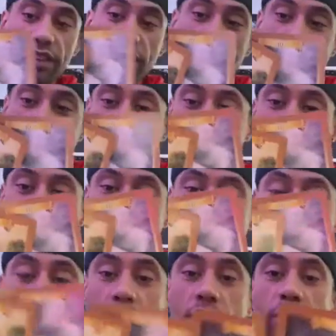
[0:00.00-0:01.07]
got to move to
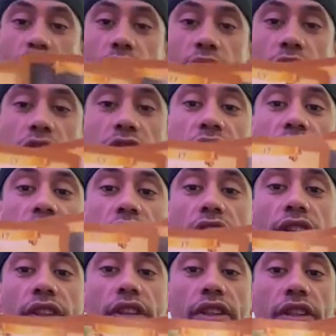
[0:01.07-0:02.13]
calmer waters.
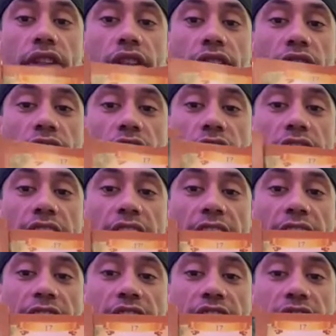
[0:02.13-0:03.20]
You got to take
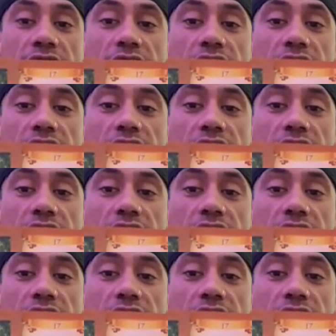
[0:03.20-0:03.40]
action.